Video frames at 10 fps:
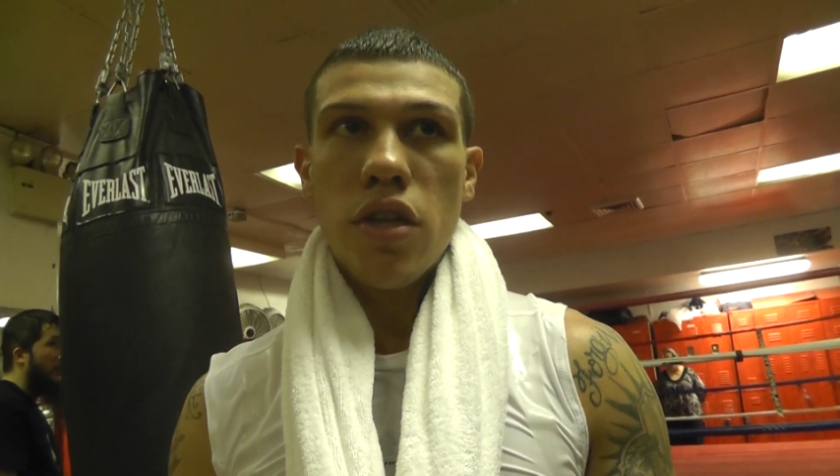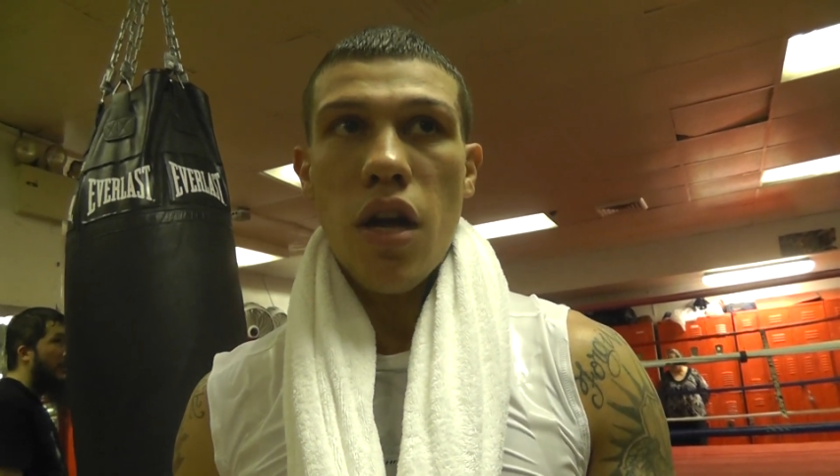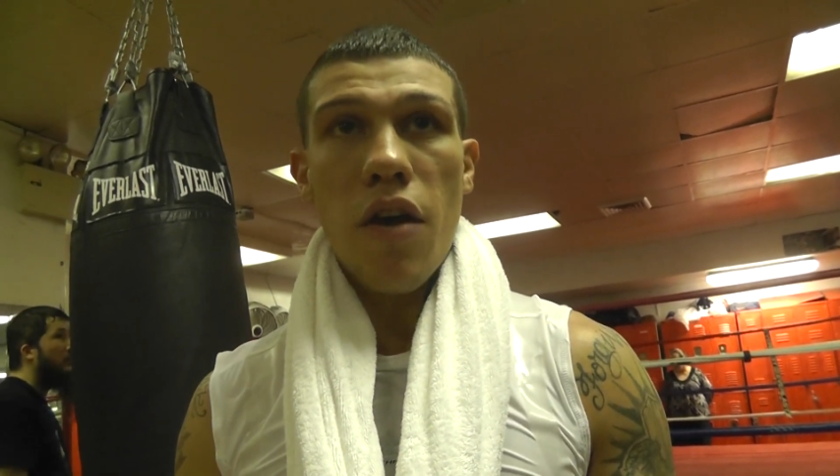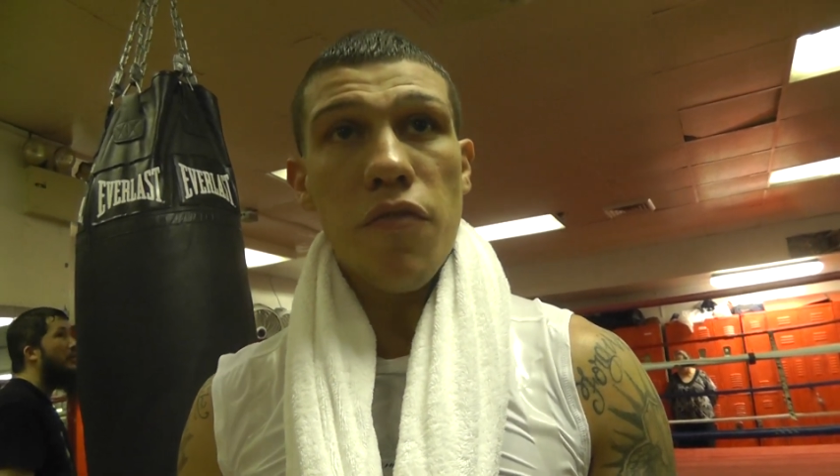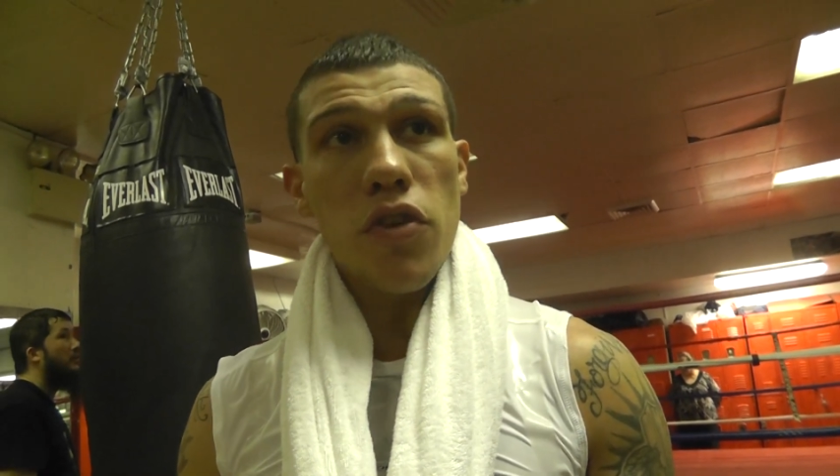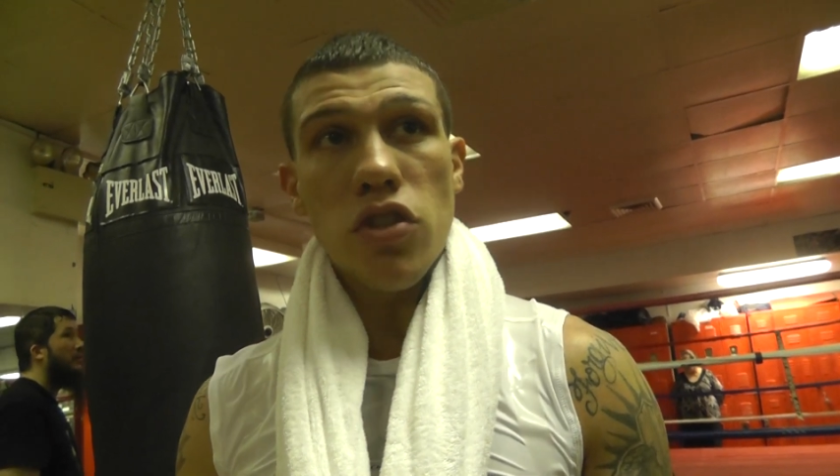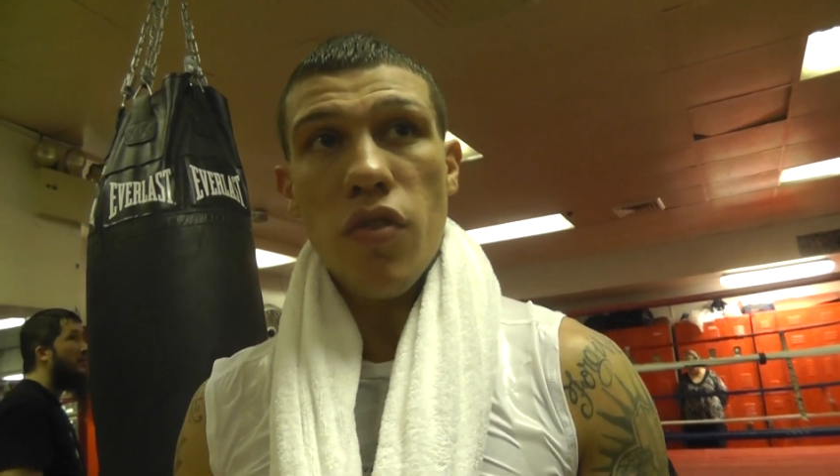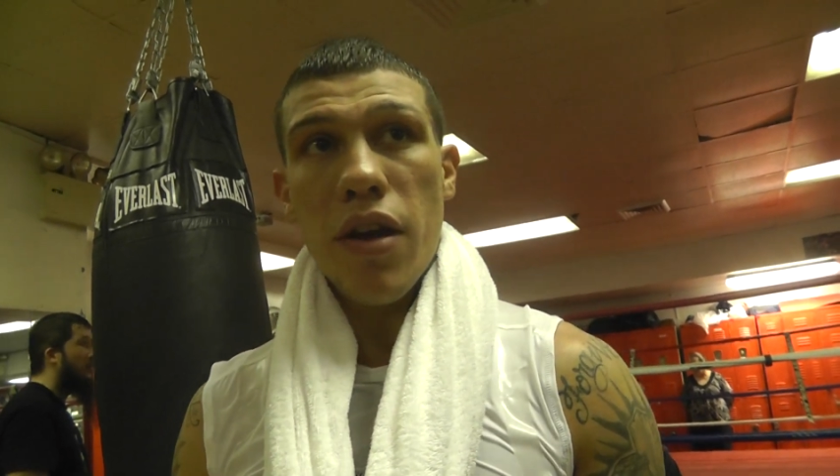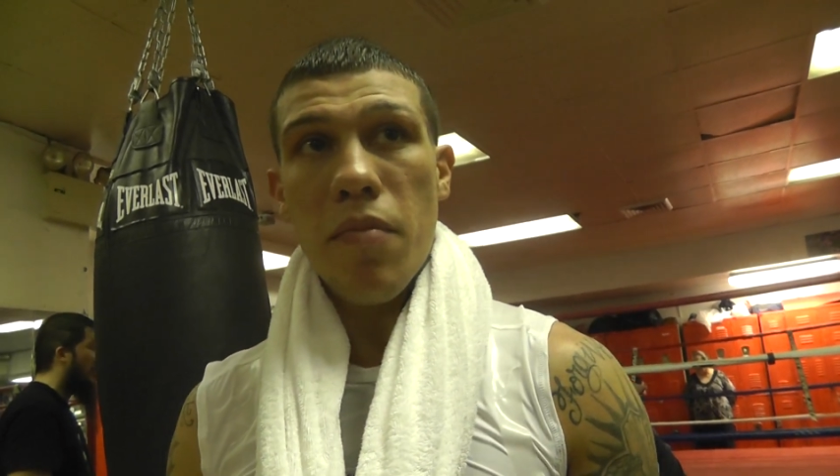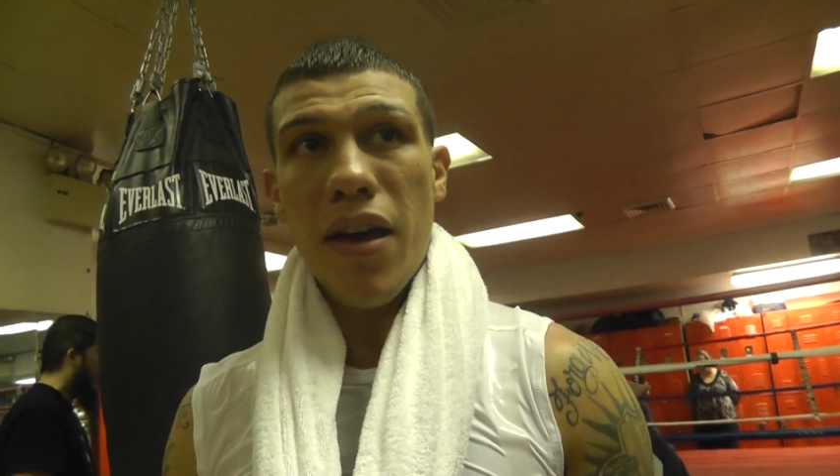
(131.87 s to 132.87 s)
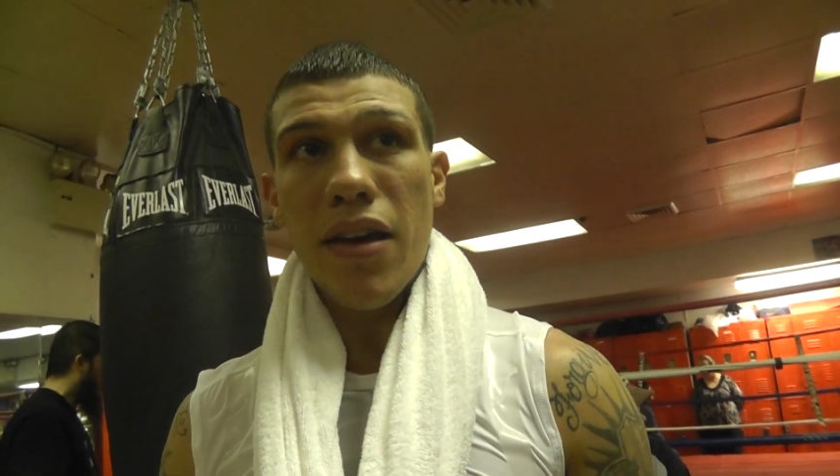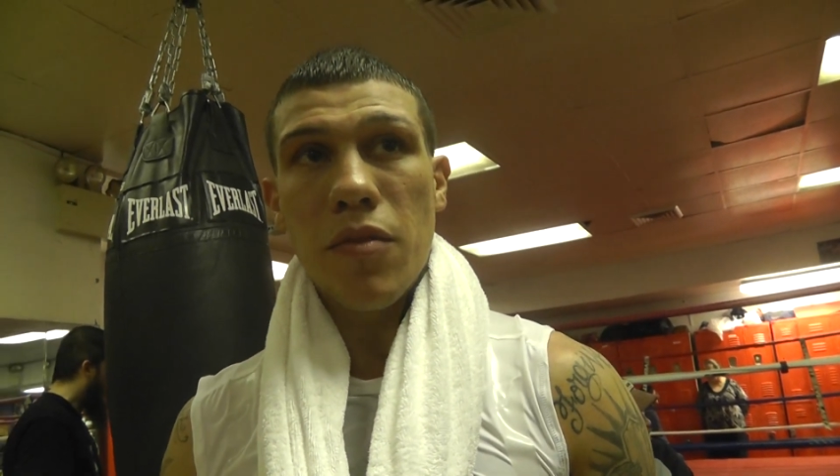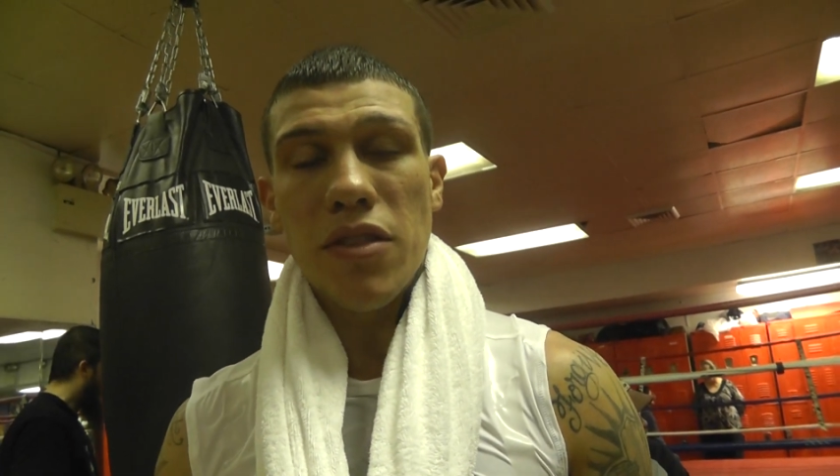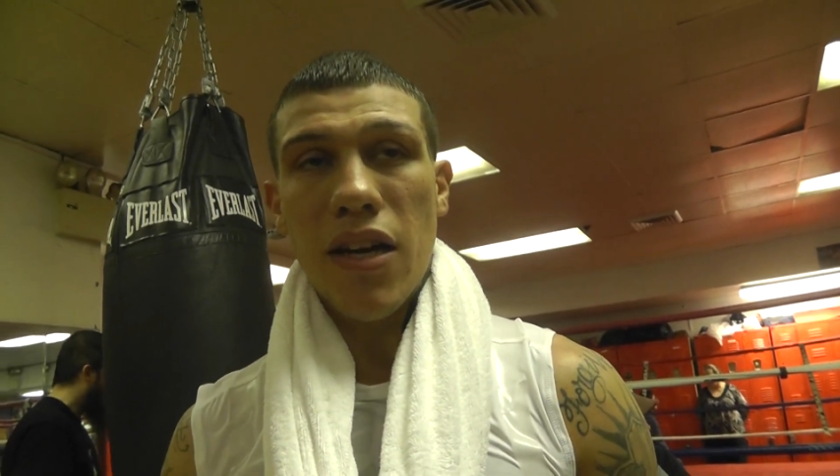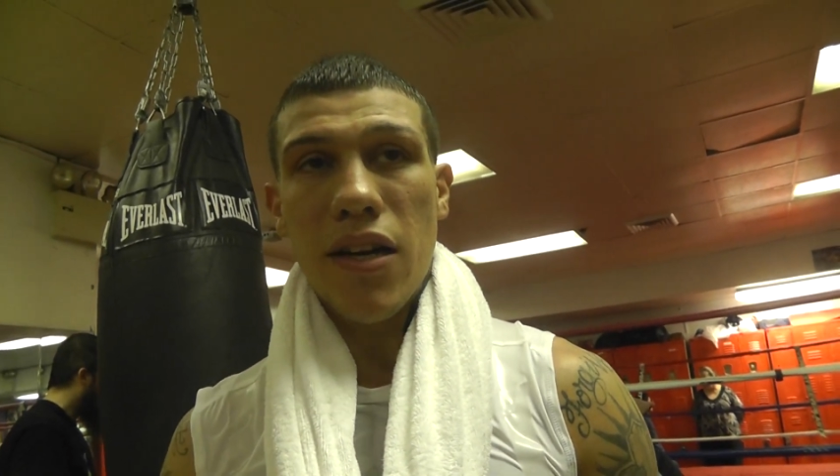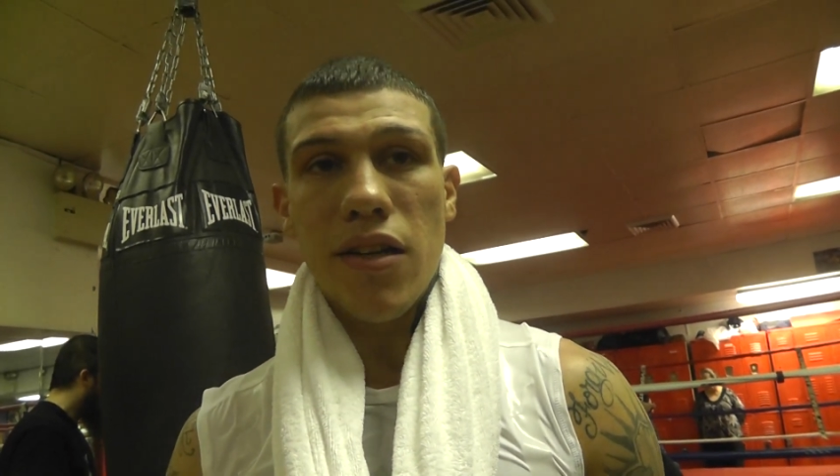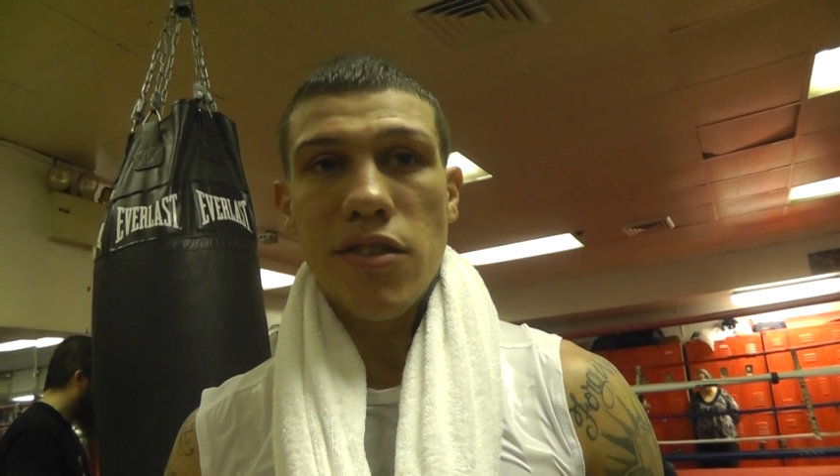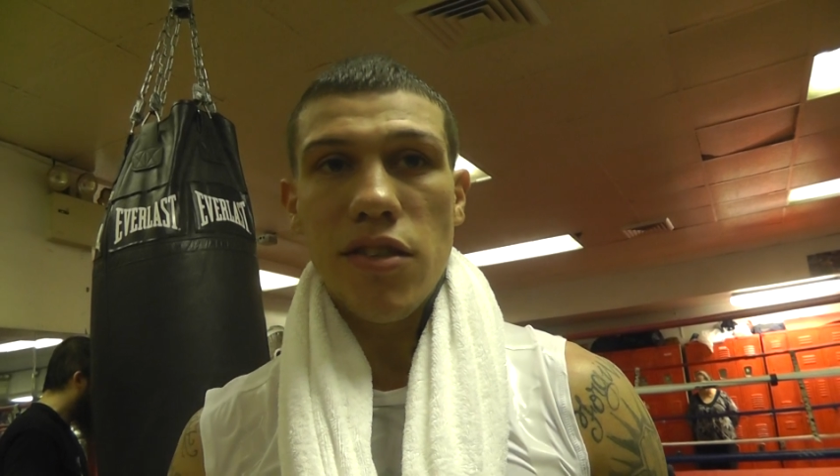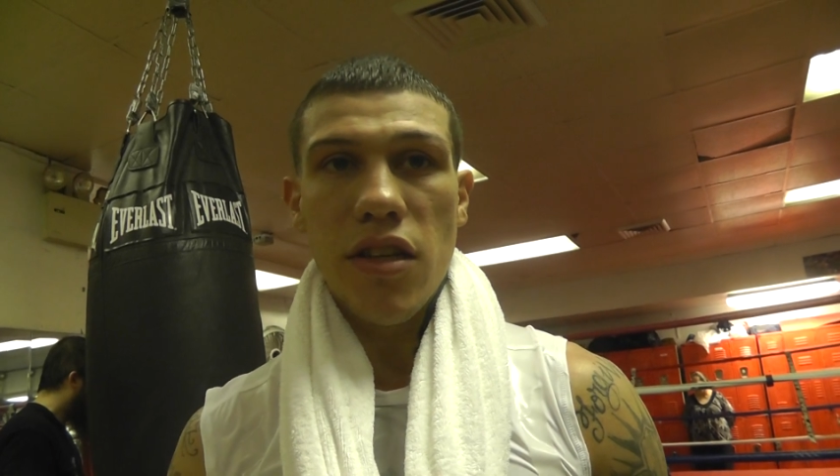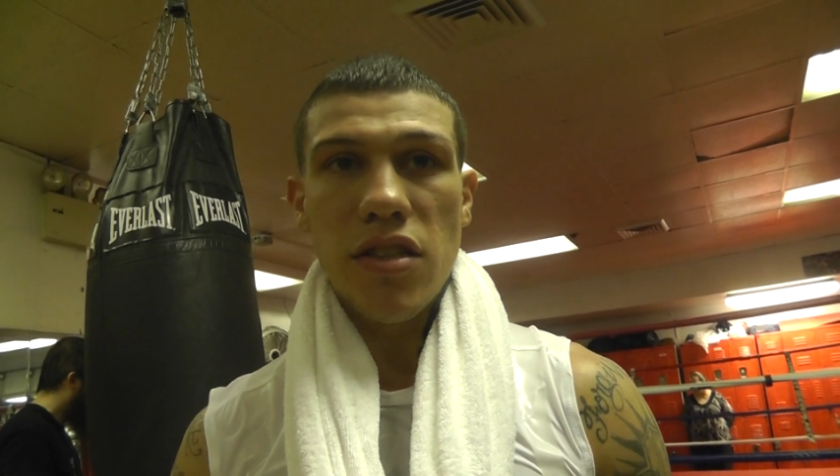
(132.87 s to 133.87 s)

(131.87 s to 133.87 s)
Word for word: Nah, it feels great, man. You know I'm saying it's a,